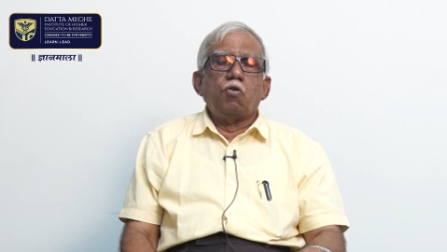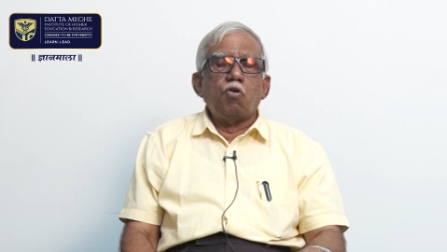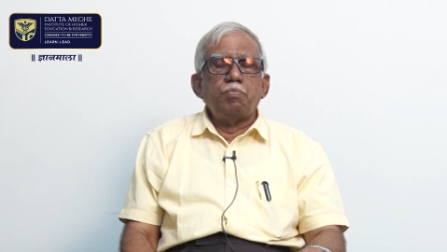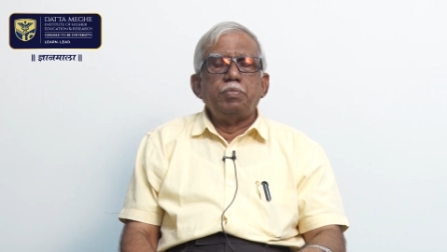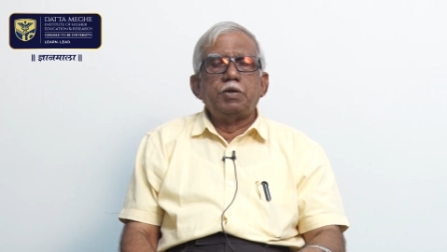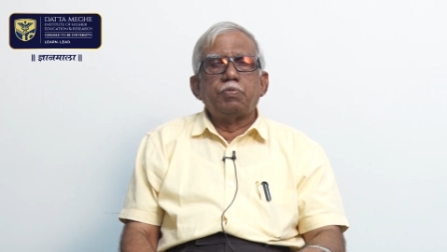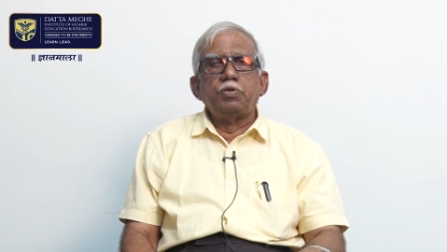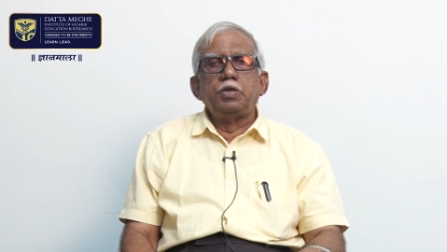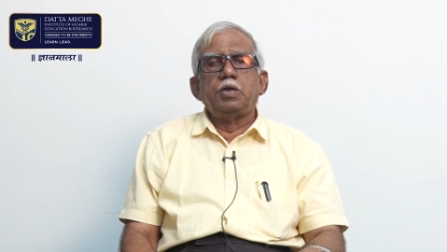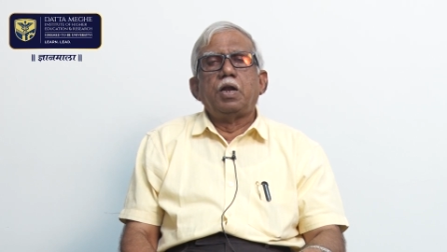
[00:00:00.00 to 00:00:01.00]
homemade
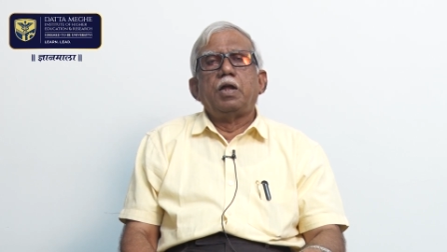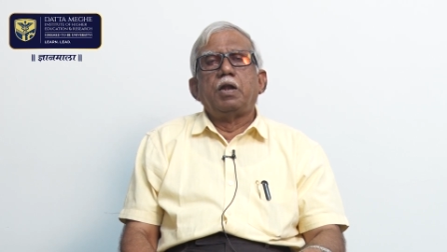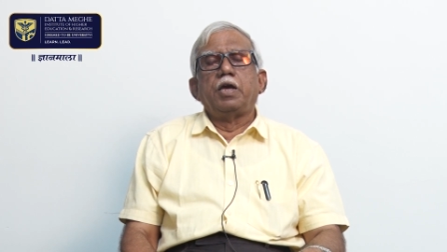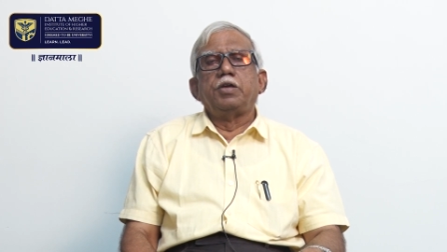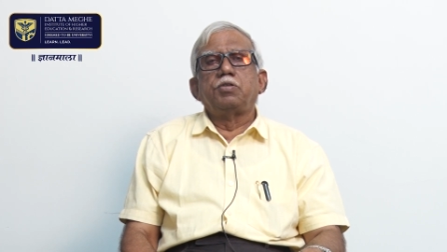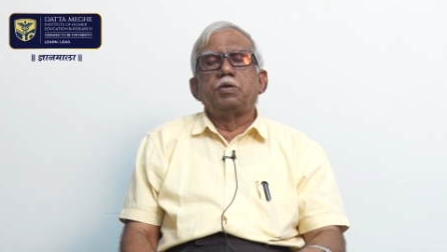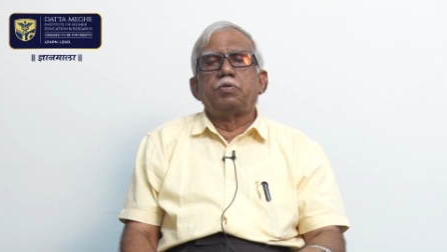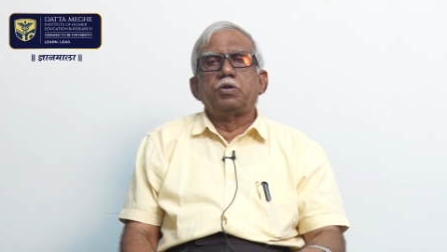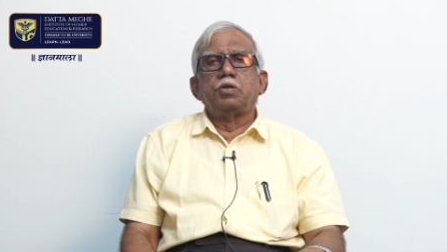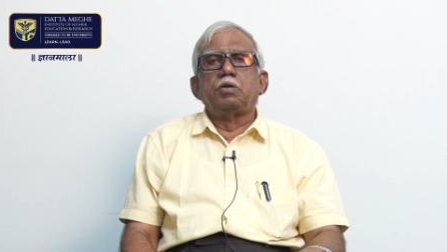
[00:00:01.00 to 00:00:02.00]
fluid, like say
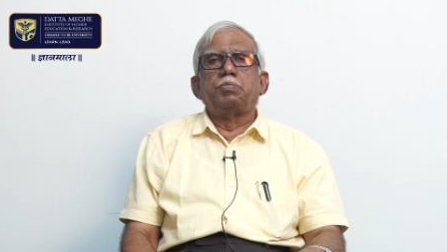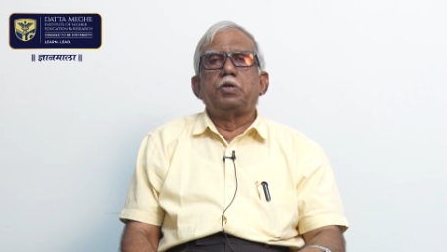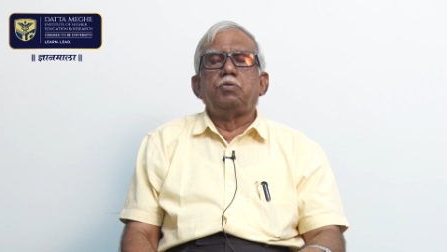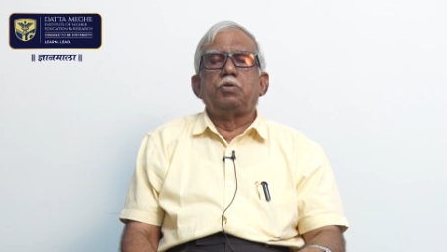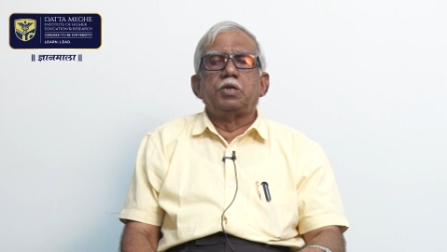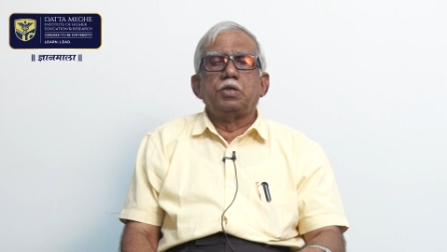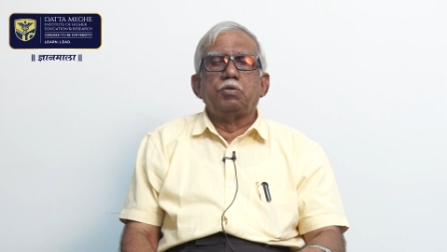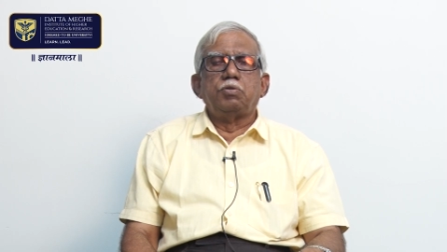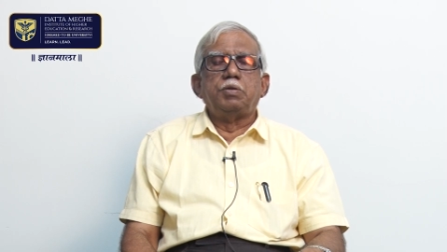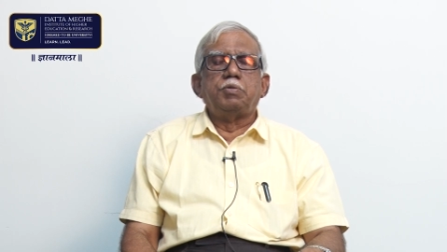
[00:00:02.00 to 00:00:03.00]
for example you can
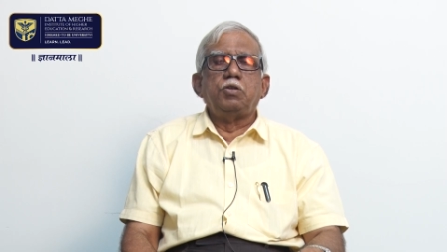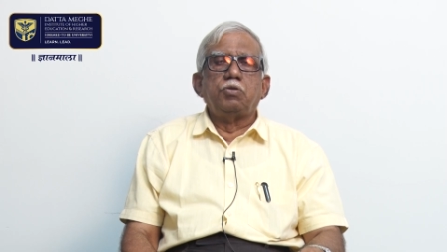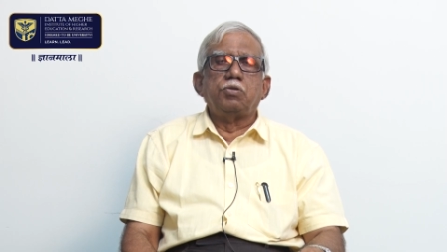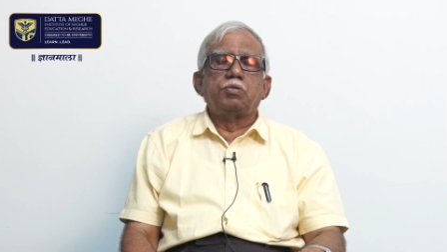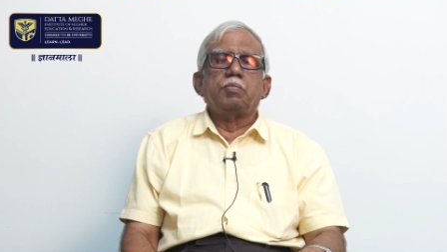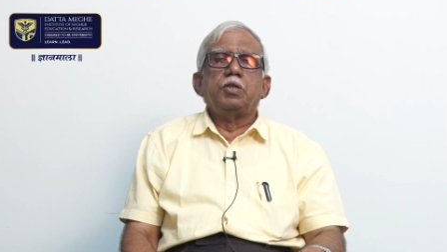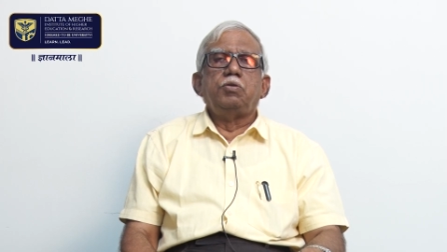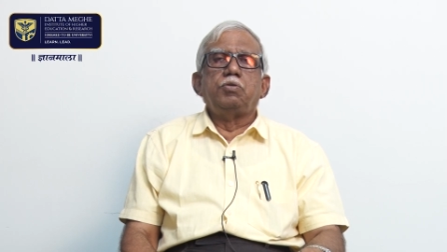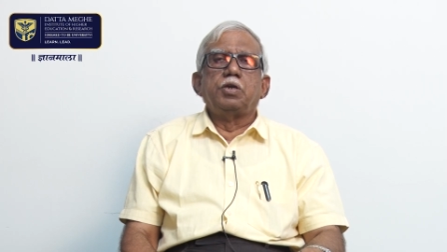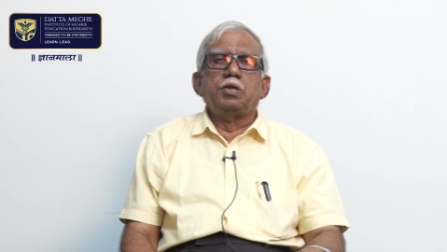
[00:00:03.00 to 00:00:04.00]
give lemon juice,
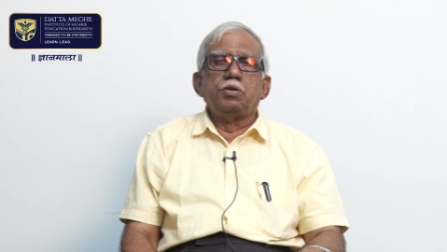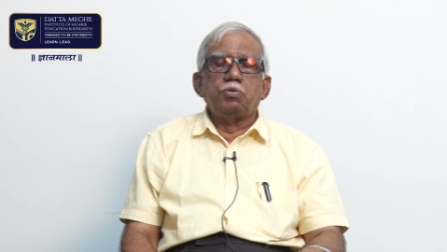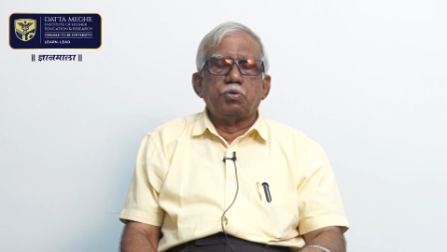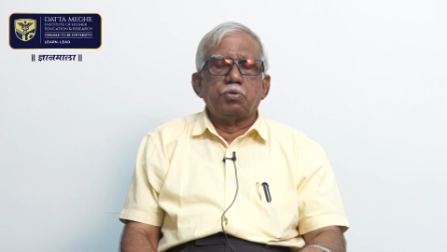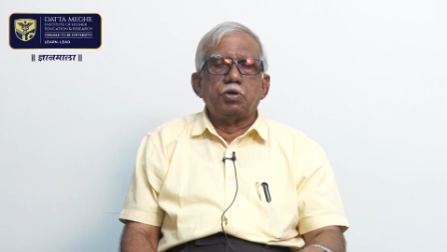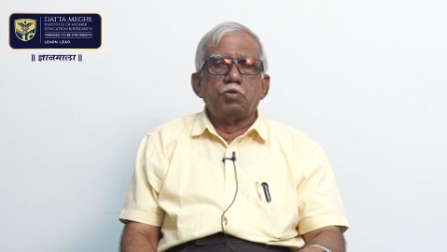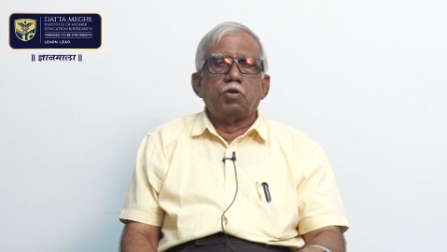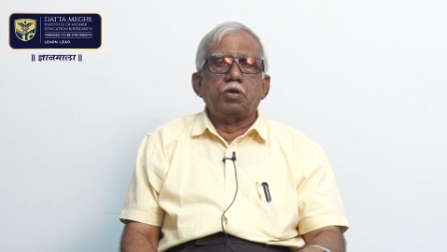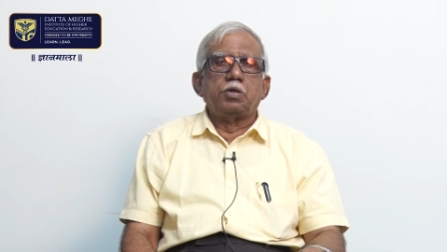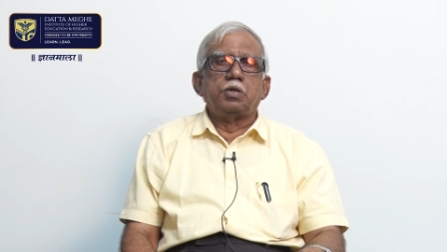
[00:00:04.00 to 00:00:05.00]
you can give coconut
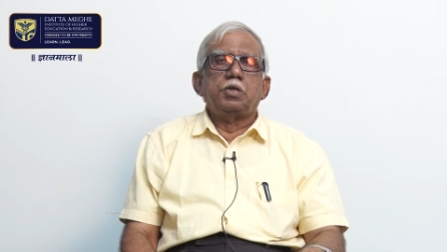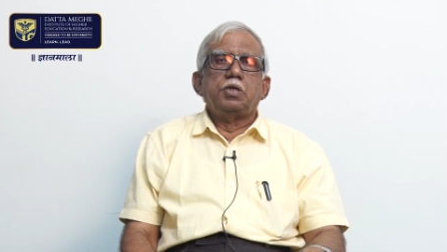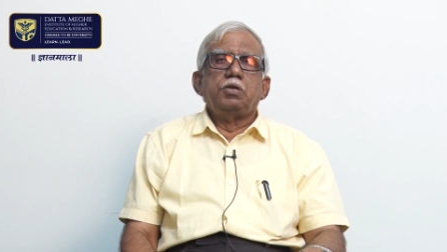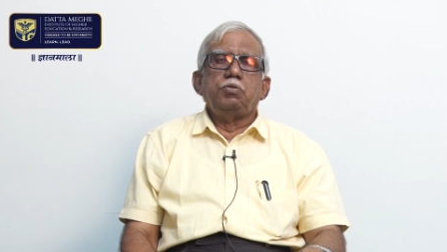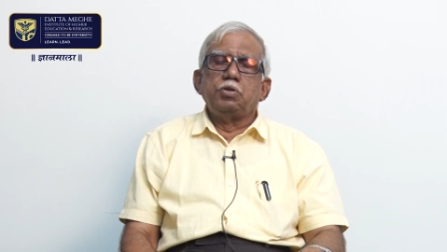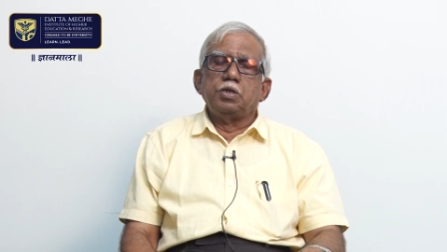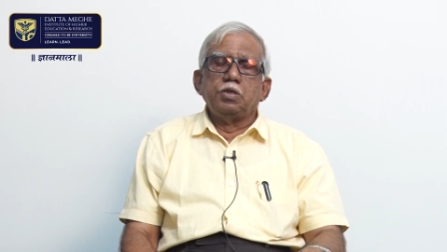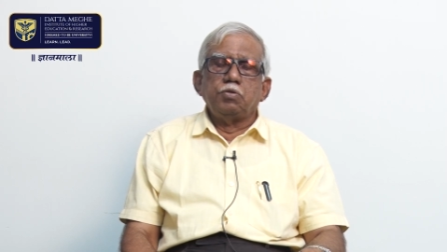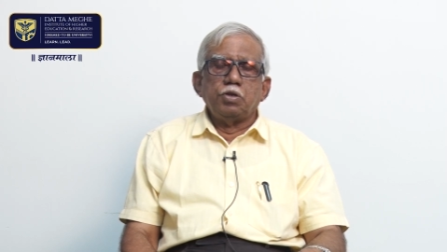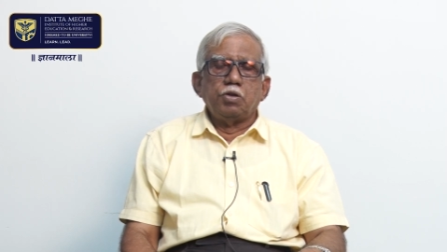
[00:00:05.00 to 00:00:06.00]
water, you can
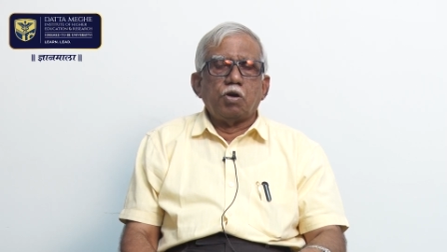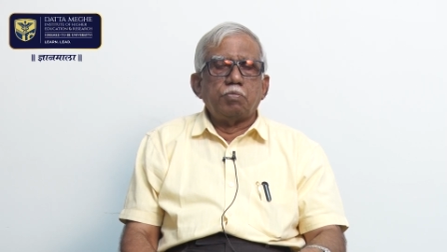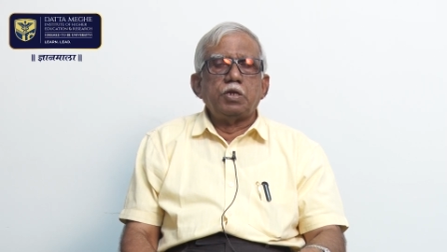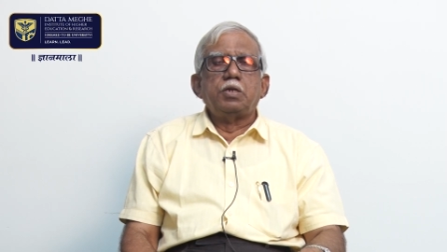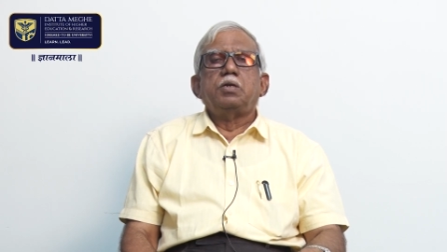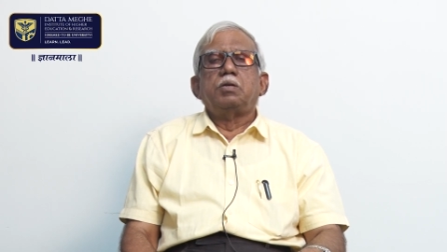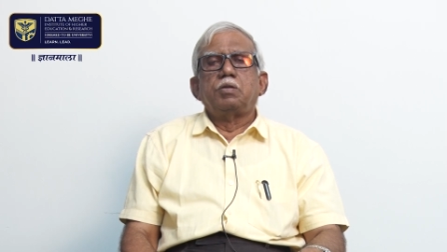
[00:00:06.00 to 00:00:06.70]
give the normal.